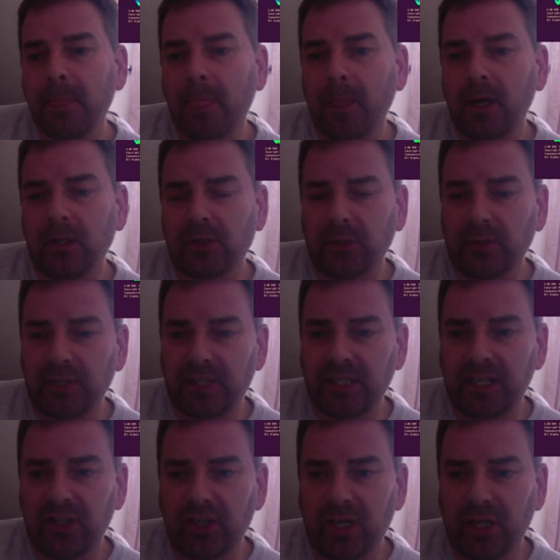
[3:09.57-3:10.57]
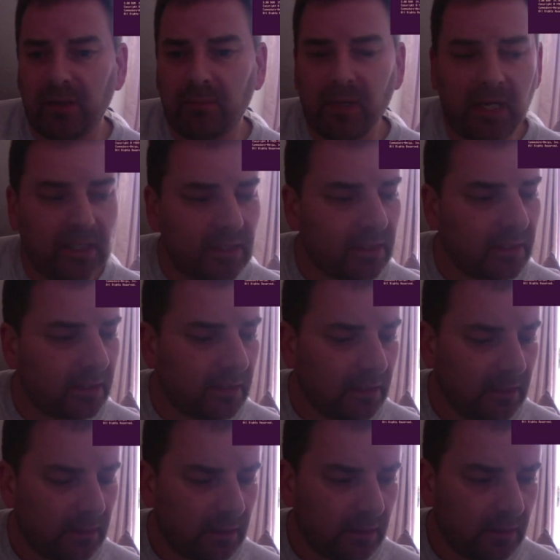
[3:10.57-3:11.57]
so it's an A G A based
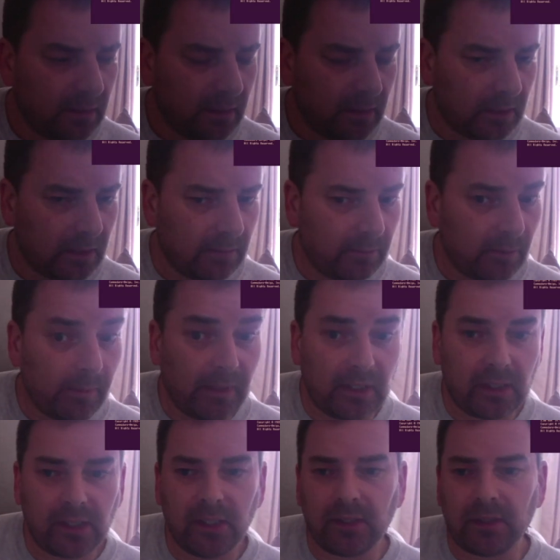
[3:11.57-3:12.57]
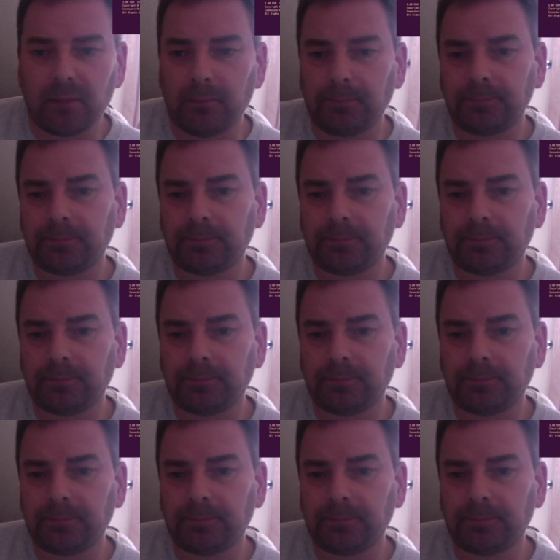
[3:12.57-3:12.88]
um, Amiga system.